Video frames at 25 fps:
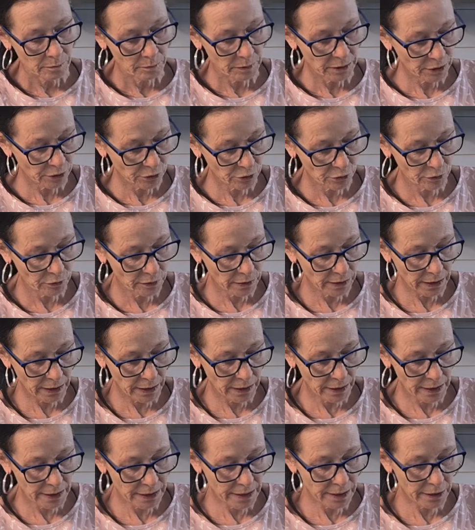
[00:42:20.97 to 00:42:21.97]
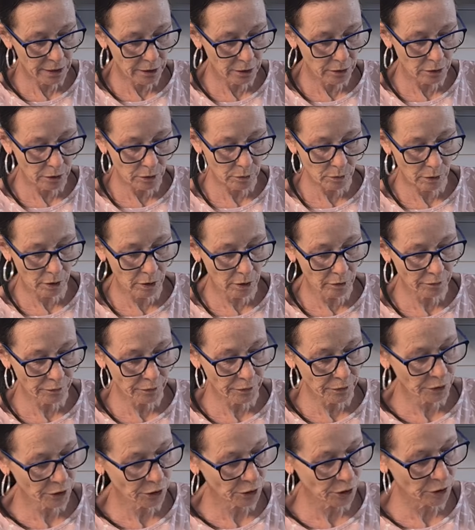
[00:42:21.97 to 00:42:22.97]
Make sure I don't get any glue off
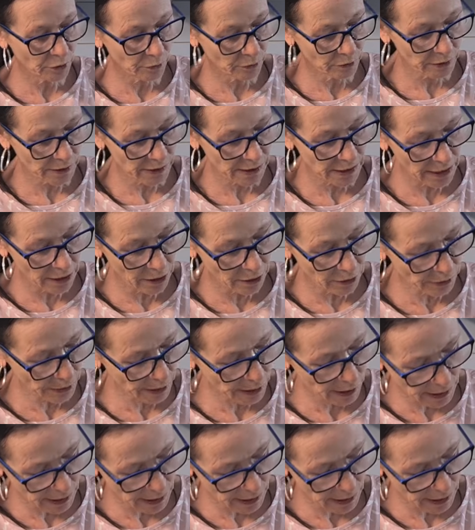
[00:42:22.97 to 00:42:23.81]
the shoe because they are